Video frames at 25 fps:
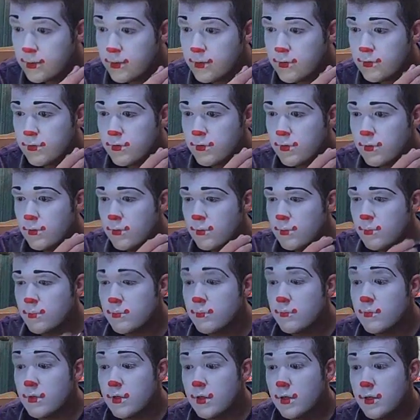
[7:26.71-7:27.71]
So,
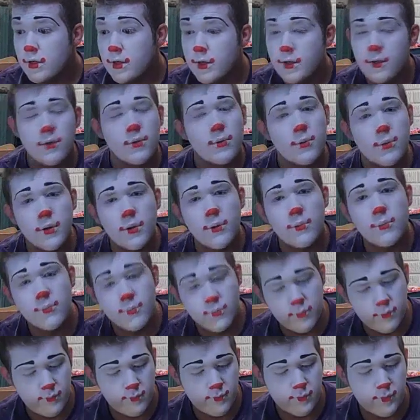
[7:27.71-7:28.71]
yeah, there we go.
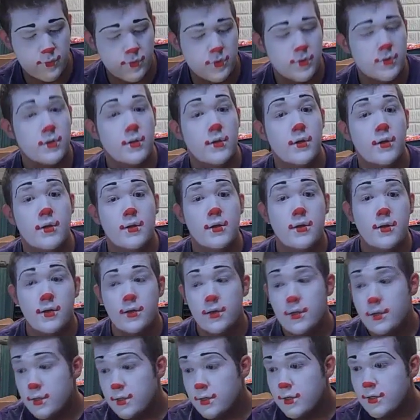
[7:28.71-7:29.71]

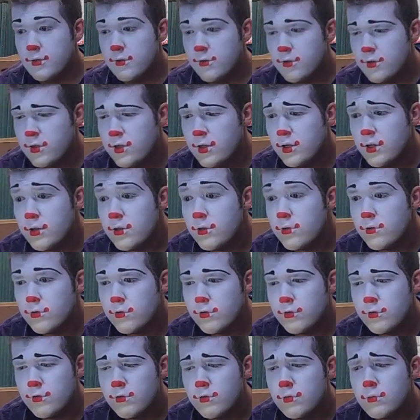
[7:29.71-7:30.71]
Now see how
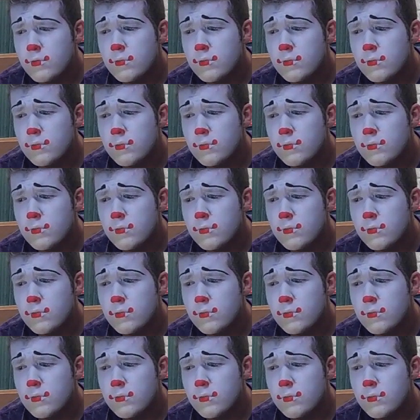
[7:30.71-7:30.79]
those